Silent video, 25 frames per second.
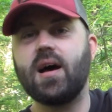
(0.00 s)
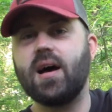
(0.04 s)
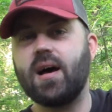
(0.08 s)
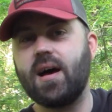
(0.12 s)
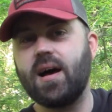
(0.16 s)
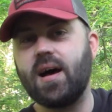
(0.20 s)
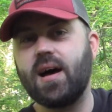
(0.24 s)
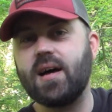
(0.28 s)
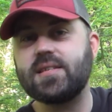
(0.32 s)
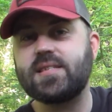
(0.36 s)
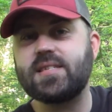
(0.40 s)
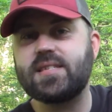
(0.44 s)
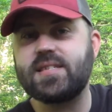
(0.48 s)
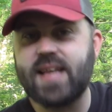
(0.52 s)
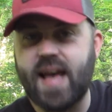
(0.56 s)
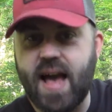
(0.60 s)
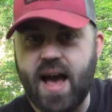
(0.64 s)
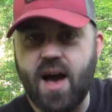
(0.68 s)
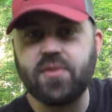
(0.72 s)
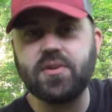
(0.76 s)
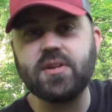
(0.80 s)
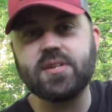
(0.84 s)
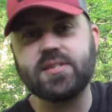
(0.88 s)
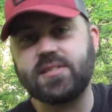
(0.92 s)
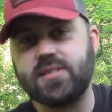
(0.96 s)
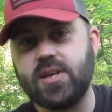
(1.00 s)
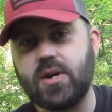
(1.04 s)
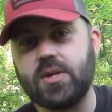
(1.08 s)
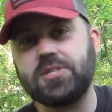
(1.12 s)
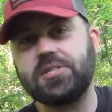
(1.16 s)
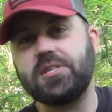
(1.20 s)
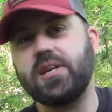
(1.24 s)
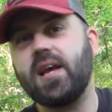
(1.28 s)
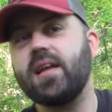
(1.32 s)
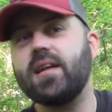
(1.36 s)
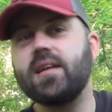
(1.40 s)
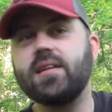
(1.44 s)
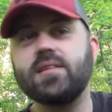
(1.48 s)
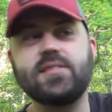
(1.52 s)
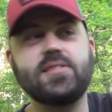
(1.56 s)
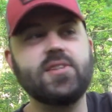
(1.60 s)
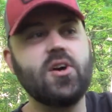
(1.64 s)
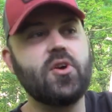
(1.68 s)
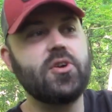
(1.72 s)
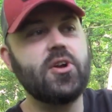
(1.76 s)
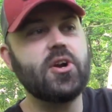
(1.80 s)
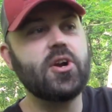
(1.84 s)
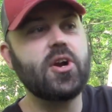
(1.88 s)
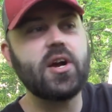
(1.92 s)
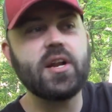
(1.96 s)
a sound associated.
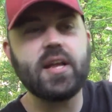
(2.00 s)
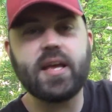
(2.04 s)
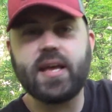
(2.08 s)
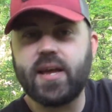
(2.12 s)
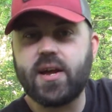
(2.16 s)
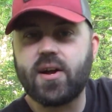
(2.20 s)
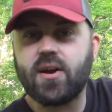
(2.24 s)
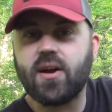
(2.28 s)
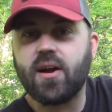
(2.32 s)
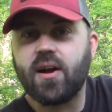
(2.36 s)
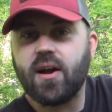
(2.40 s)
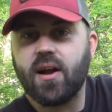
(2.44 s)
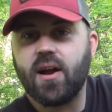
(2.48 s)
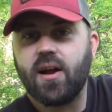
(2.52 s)
So you're going to hear